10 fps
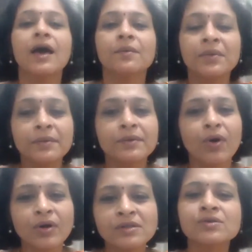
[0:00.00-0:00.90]
We would
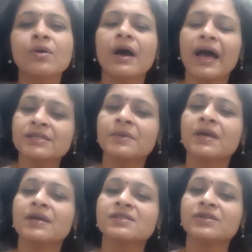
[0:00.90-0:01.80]
also, as we
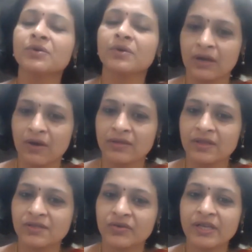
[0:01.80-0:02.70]
continue along the
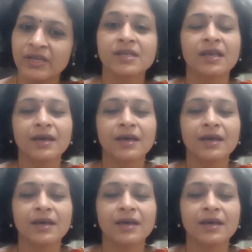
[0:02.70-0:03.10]
series,